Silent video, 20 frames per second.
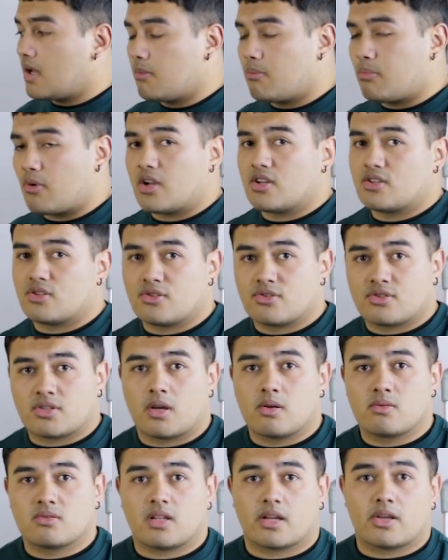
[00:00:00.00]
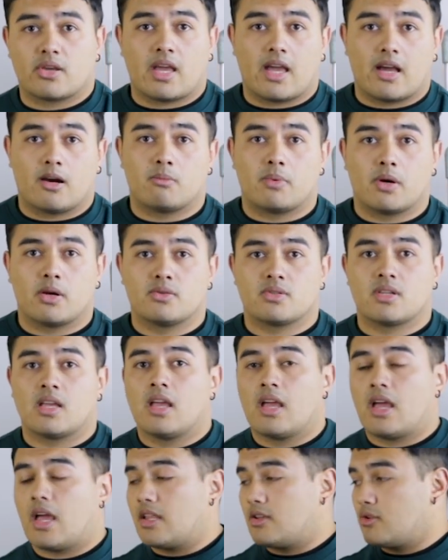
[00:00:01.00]
abrasion zones like your elbows
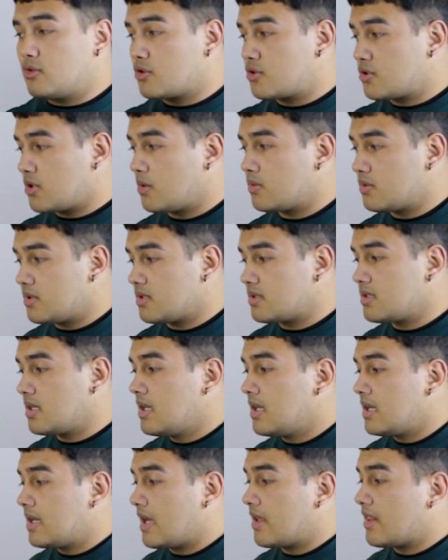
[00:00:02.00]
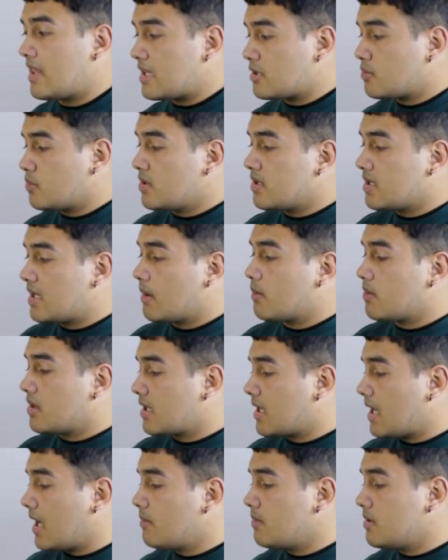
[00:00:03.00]
and your shoulders. Now that's what you get with
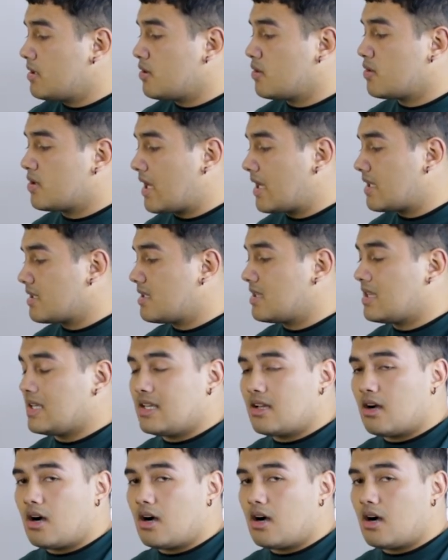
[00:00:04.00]
the Kemi. You get the